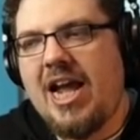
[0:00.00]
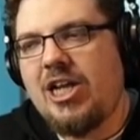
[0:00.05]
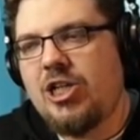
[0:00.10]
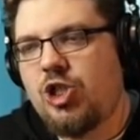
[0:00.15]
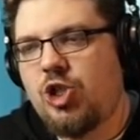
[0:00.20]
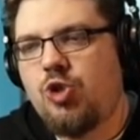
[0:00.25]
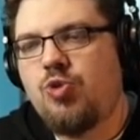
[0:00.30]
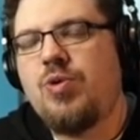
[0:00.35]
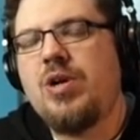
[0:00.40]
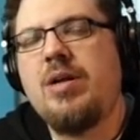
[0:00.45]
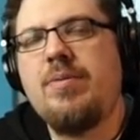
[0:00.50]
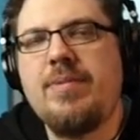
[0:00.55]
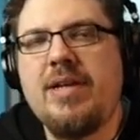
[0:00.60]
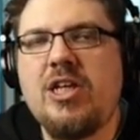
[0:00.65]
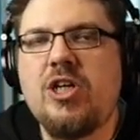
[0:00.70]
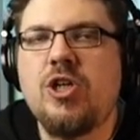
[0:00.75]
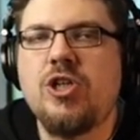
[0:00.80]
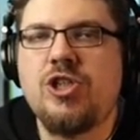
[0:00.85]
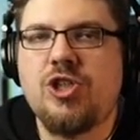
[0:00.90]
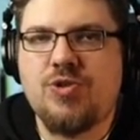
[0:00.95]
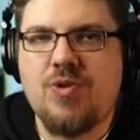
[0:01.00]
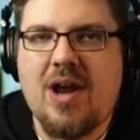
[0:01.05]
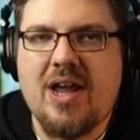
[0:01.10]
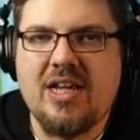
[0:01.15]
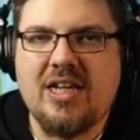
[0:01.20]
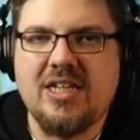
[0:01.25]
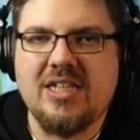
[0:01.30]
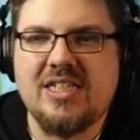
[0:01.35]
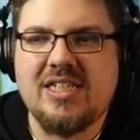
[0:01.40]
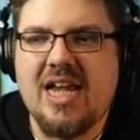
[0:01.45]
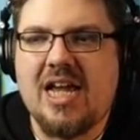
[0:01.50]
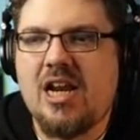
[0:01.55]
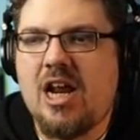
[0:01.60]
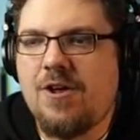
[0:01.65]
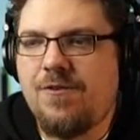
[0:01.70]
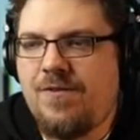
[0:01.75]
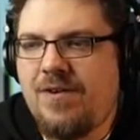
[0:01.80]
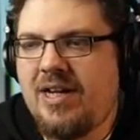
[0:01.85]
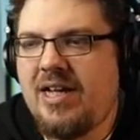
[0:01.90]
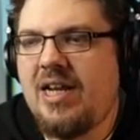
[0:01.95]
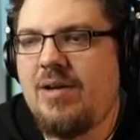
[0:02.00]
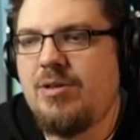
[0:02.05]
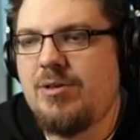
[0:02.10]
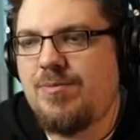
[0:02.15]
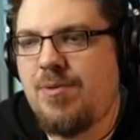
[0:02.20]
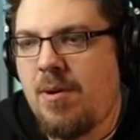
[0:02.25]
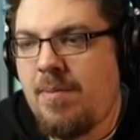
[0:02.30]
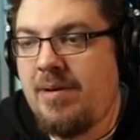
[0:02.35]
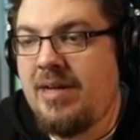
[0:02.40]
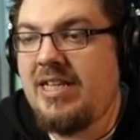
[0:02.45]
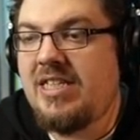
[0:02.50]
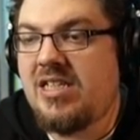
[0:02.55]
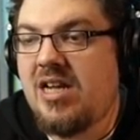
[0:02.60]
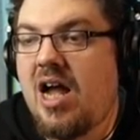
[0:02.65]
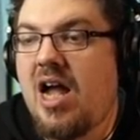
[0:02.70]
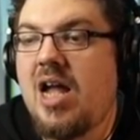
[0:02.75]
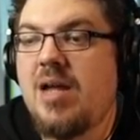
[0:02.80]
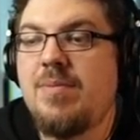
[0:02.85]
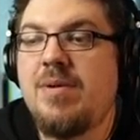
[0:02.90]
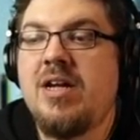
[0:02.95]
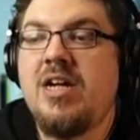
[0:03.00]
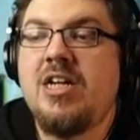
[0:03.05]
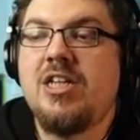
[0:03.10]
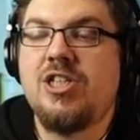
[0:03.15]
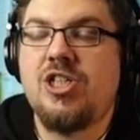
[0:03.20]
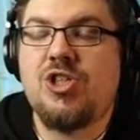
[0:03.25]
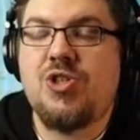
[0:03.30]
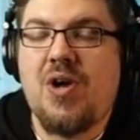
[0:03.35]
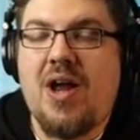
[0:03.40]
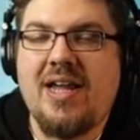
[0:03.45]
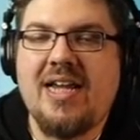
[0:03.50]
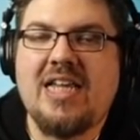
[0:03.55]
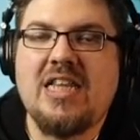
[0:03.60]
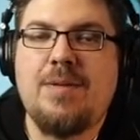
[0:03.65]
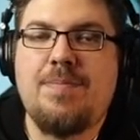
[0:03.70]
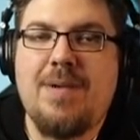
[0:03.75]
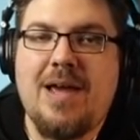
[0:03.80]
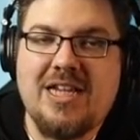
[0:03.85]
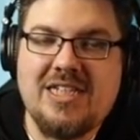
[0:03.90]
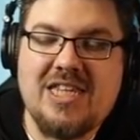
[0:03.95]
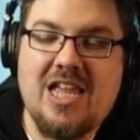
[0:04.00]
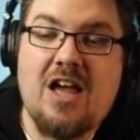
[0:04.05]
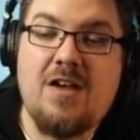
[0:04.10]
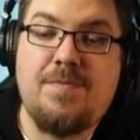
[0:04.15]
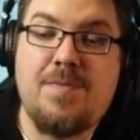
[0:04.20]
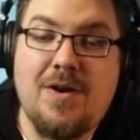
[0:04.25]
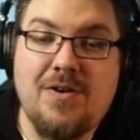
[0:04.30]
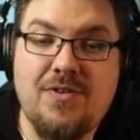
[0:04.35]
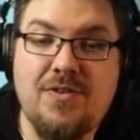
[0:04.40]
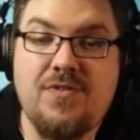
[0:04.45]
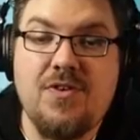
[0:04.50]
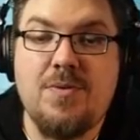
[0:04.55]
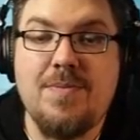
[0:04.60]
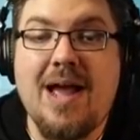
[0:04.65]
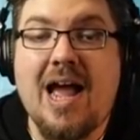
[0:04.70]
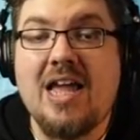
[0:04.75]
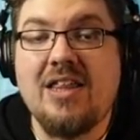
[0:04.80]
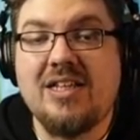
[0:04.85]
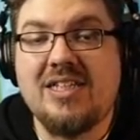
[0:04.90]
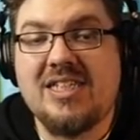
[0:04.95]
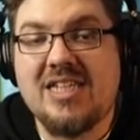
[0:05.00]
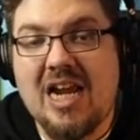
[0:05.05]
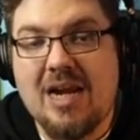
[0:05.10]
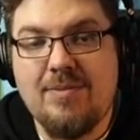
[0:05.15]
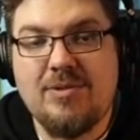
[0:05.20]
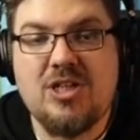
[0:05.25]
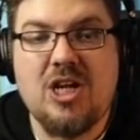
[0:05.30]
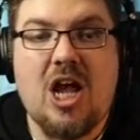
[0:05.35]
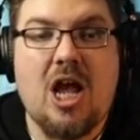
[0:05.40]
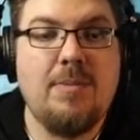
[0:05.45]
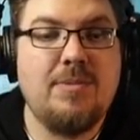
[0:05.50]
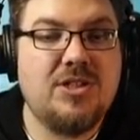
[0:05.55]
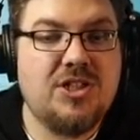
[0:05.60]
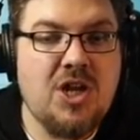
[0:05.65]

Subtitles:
extremely good strikers, and I figured it was probably time to try and get the best out of both of them at the same time.